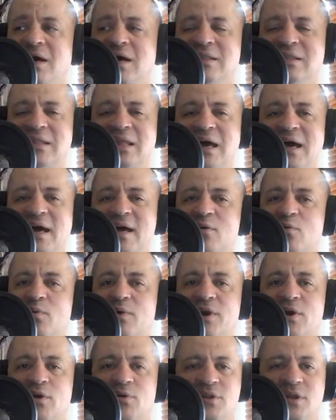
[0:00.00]
A lot of
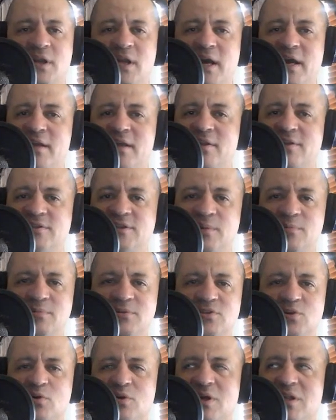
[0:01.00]
we on the night this
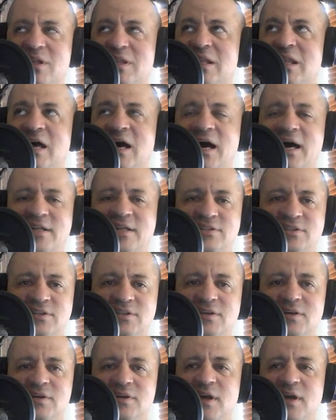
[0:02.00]
episode, a lot.